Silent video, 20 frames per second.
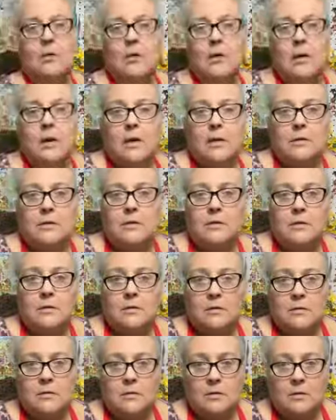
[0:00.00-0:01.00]
All right.
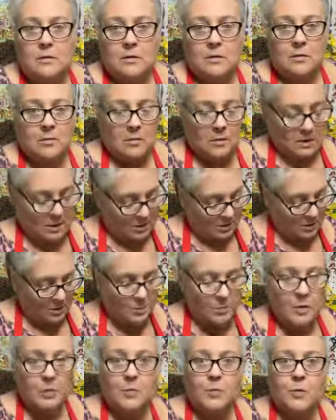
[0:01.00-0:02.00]
Let me get a
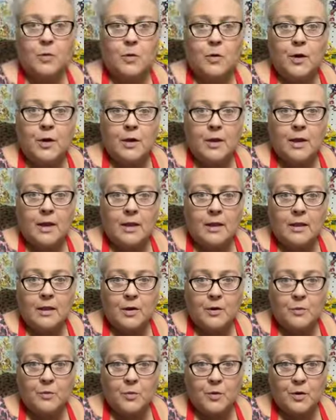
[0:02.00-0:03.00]
little bit more.
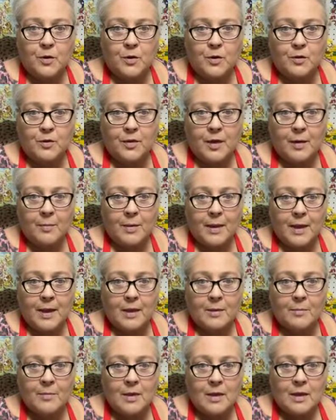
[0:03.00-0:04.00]
Hello, Ruth. Hi,
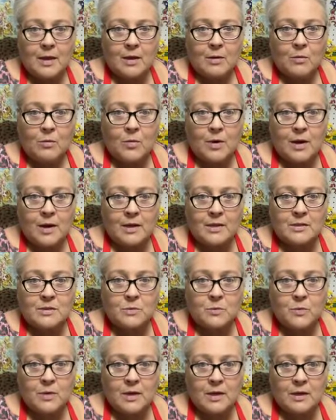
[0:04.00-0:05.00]
Pam. What
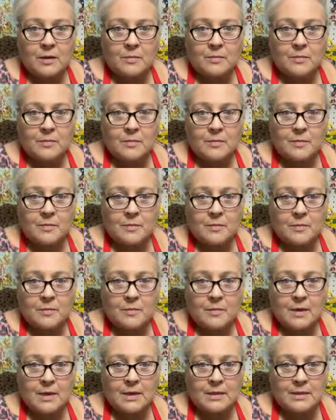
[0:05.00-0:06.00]
is William
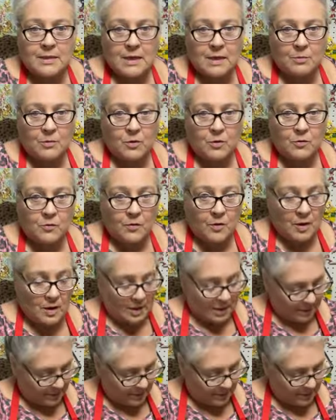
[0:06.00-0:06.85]
a team leader?